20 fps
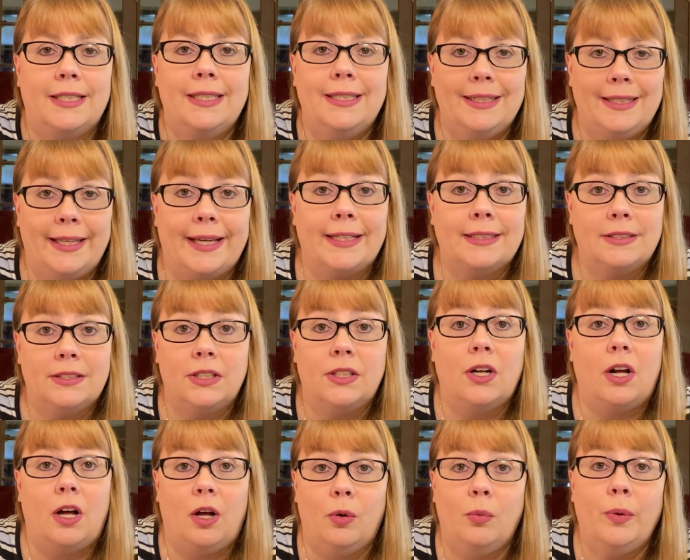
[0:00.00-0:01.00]
It
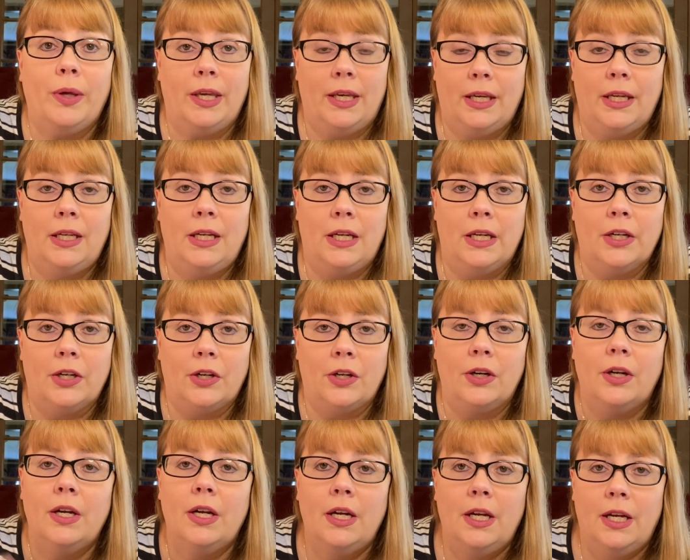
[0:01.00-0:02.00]
lasted all week in
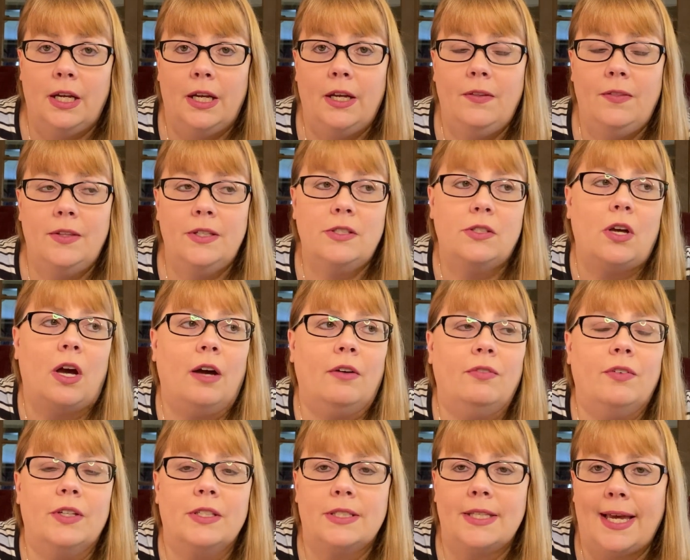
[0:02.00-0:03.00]
here in this
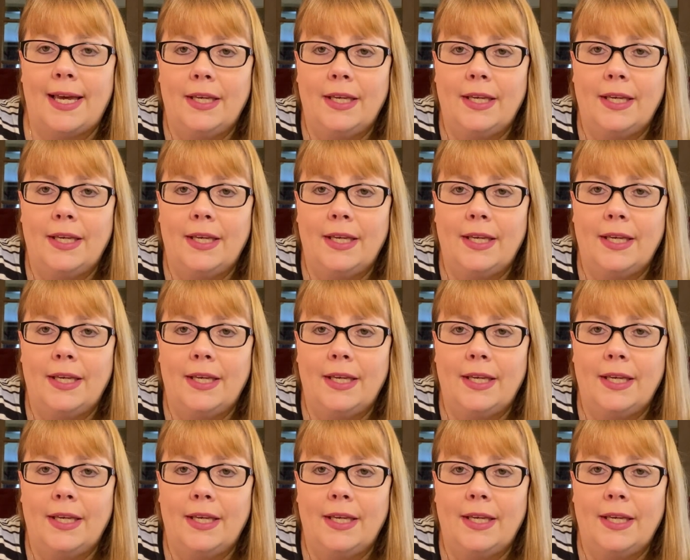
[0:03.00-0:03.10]
office.